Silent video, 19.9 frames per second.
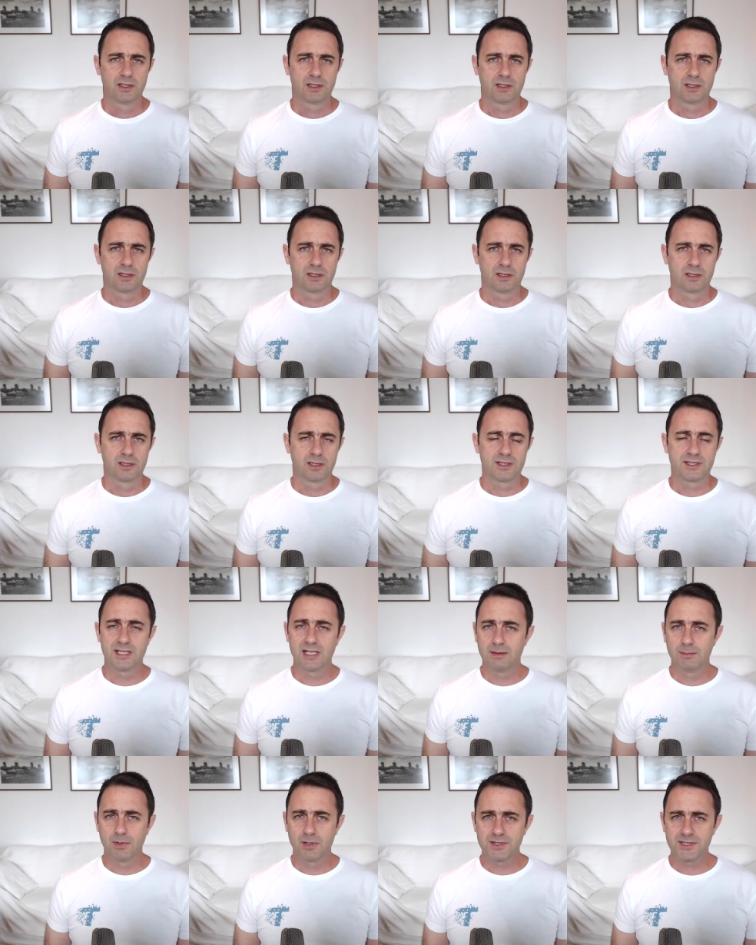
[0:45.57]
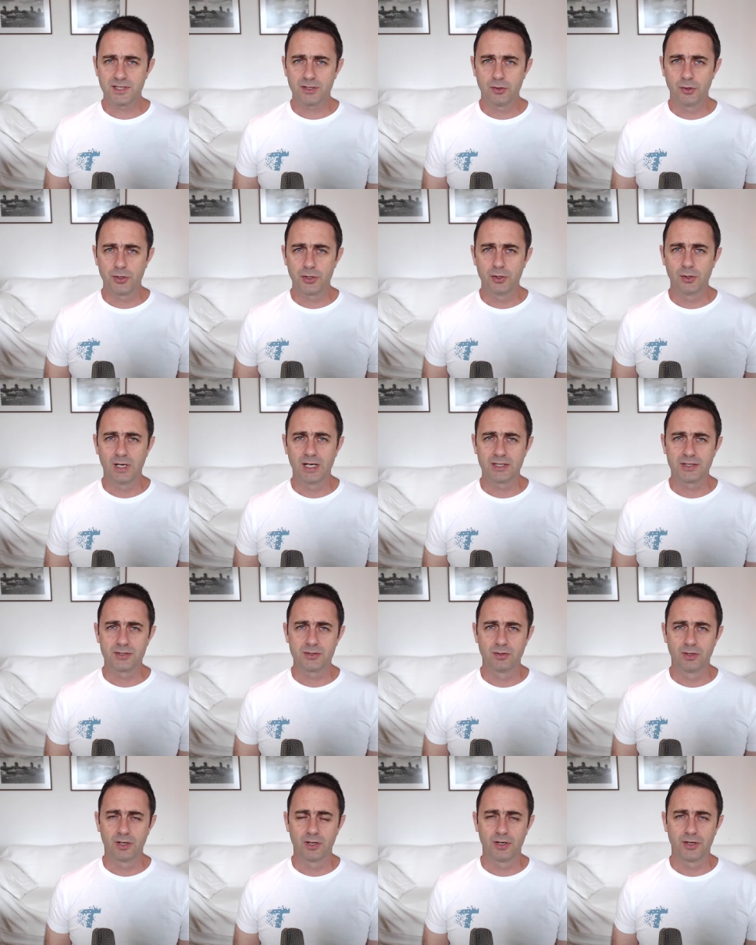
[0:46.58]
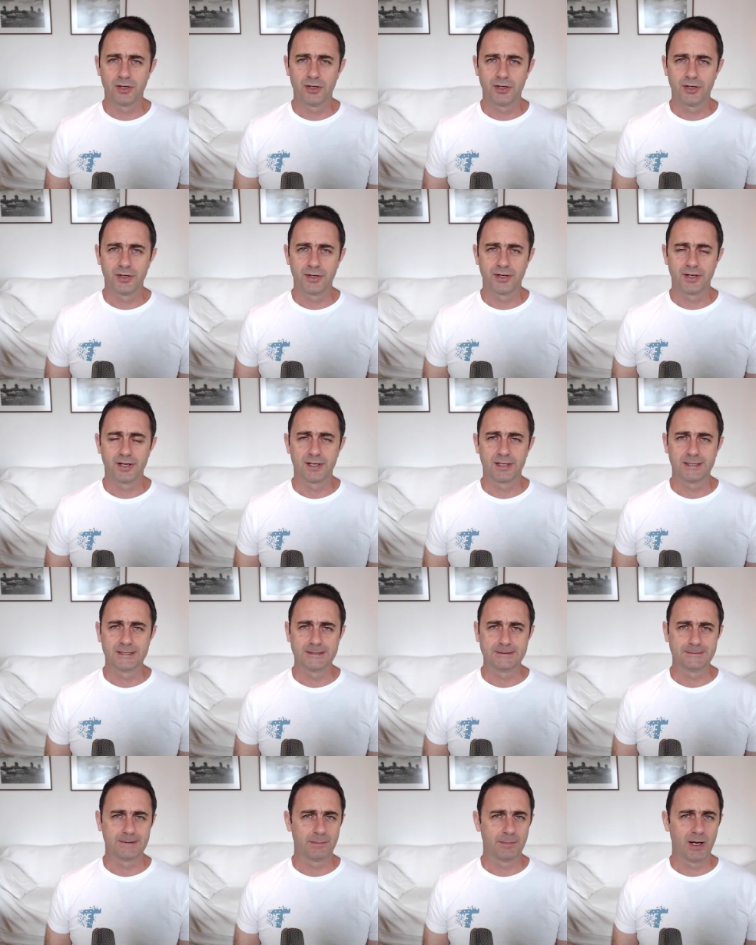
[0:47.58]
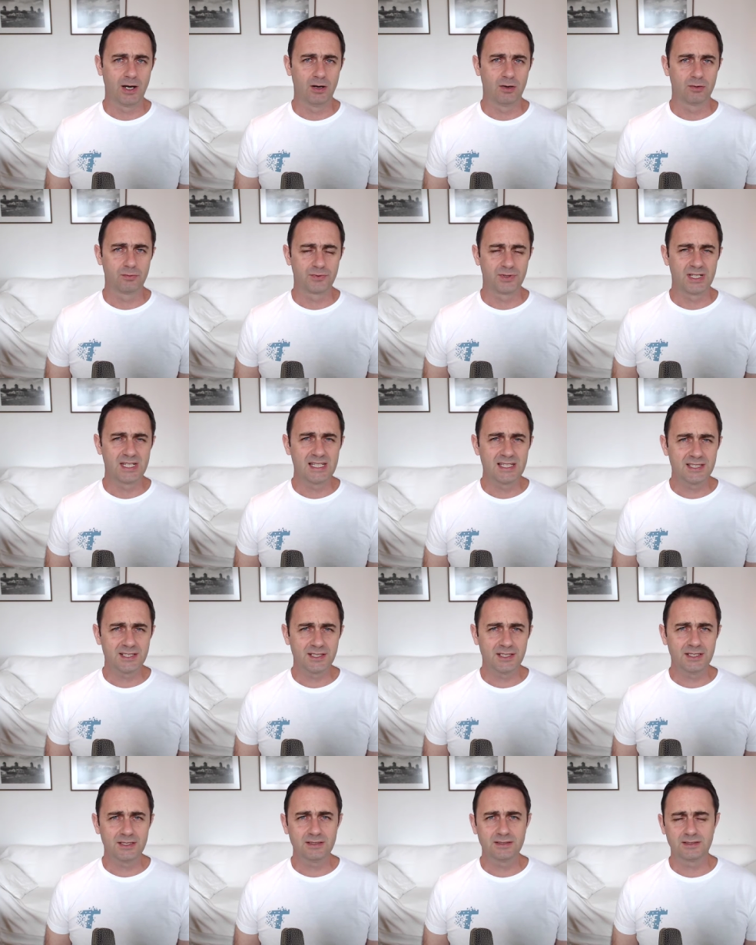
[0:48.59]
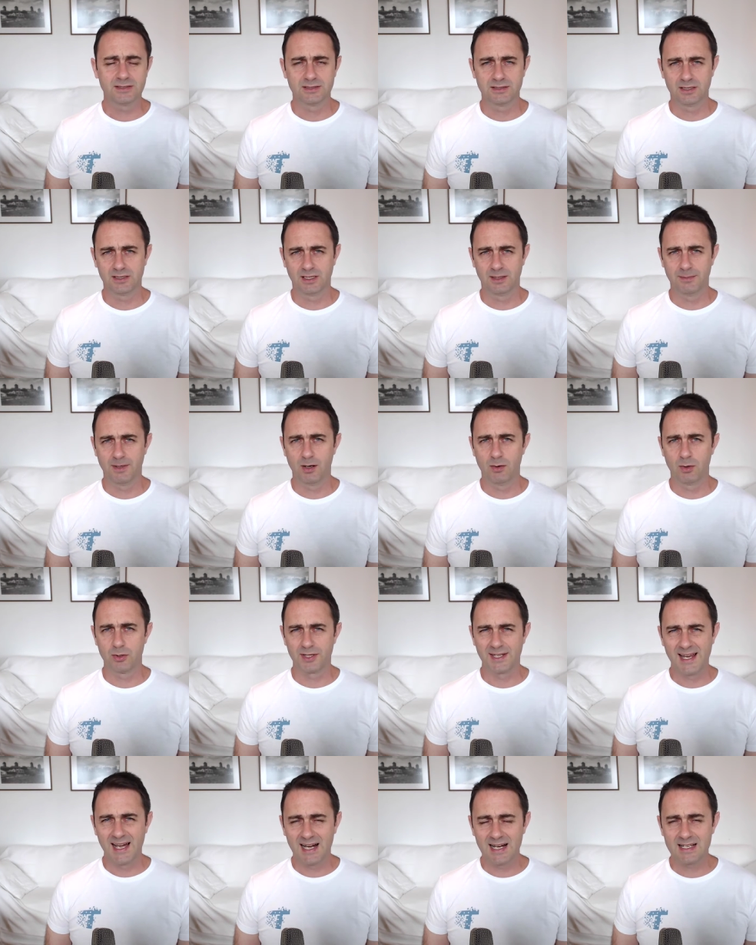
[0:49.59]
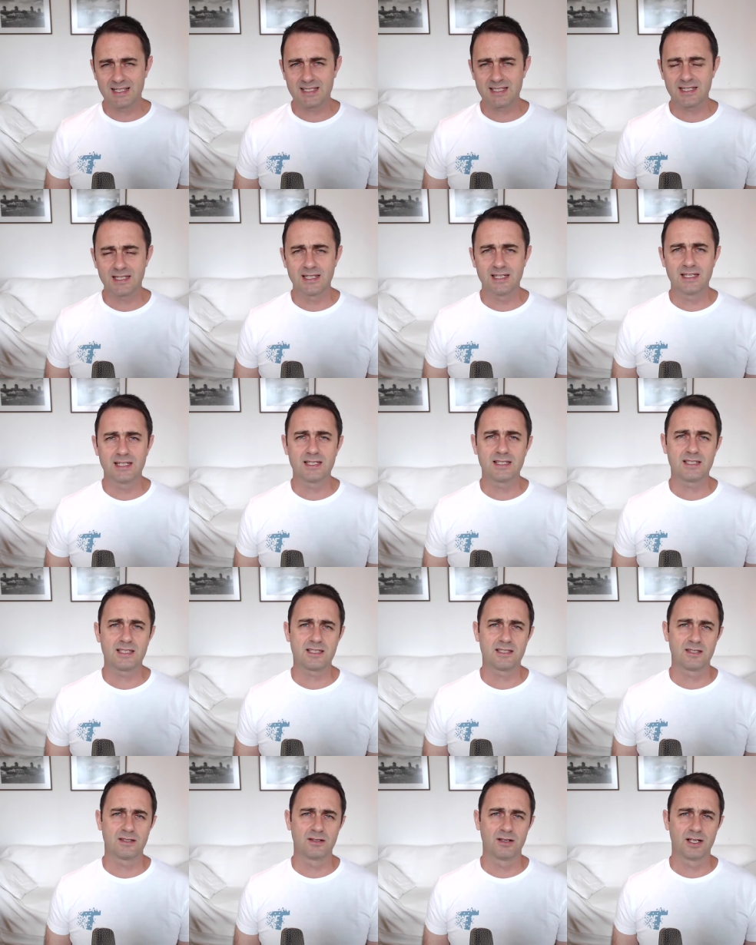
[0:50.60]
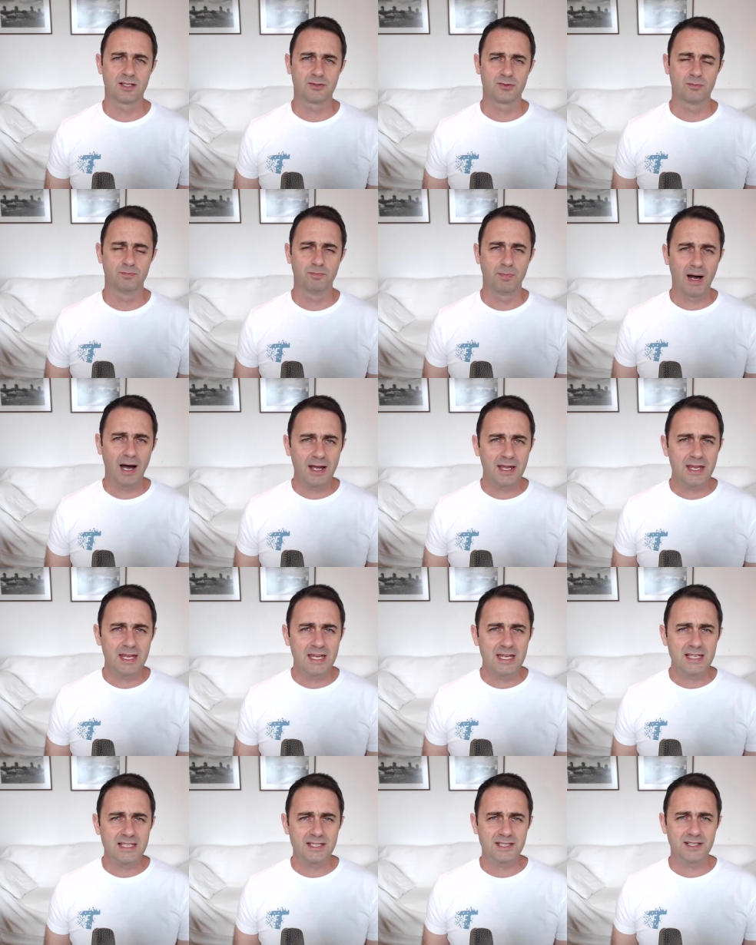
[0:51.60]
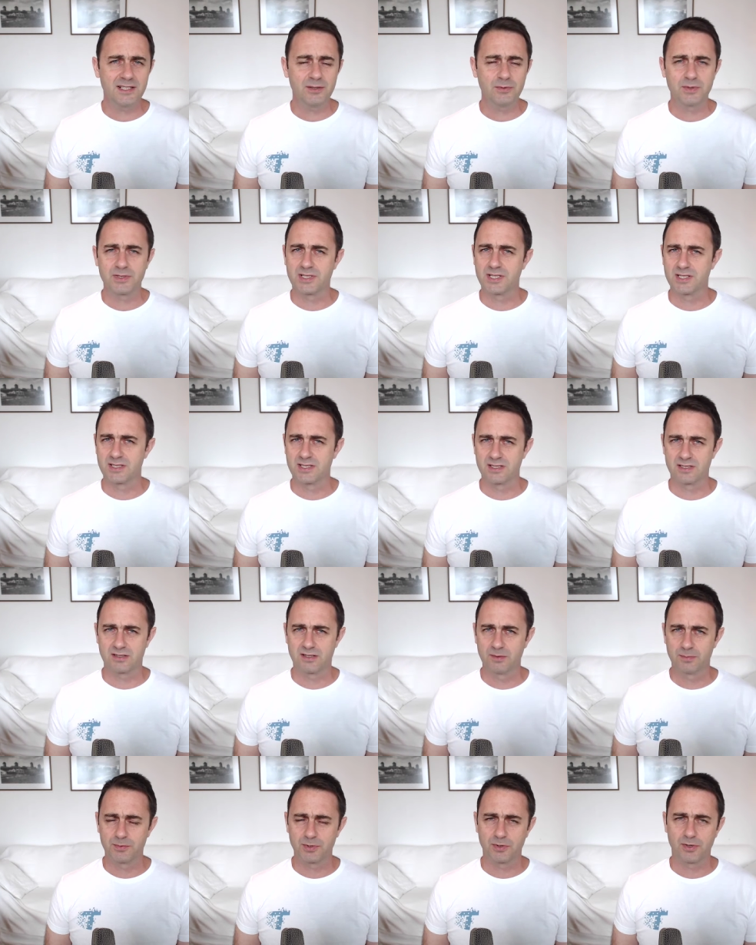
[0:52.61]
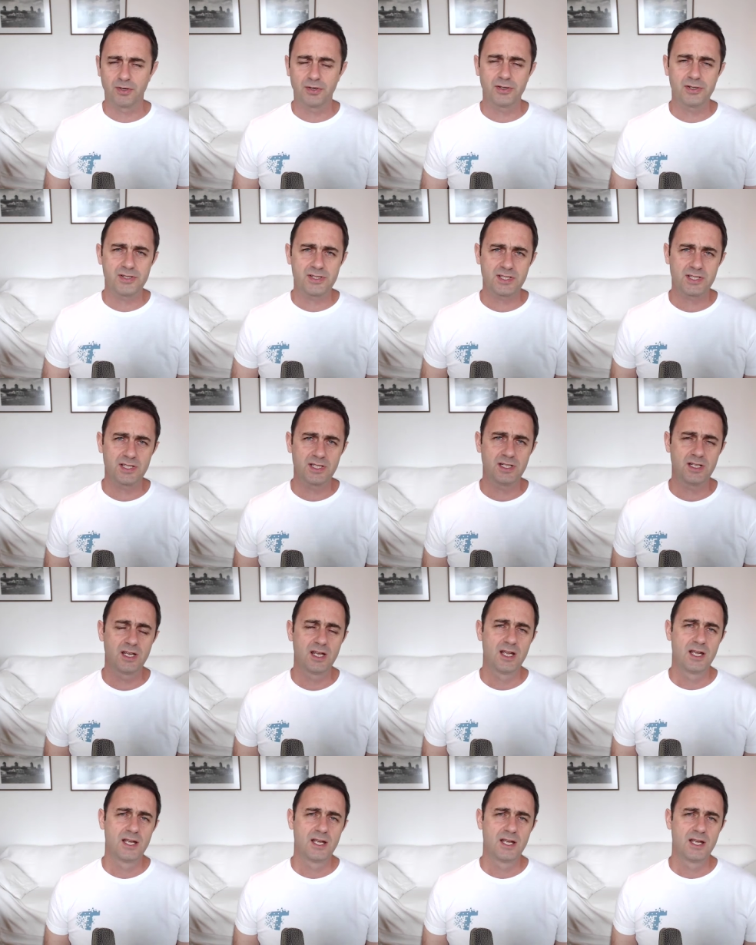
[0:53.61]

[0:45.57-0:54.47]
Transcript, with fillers: Uh, until a month ago, you had to learn um, about Ether, uh, about gas is, you had to buy Ether, which is this cryptocurrency.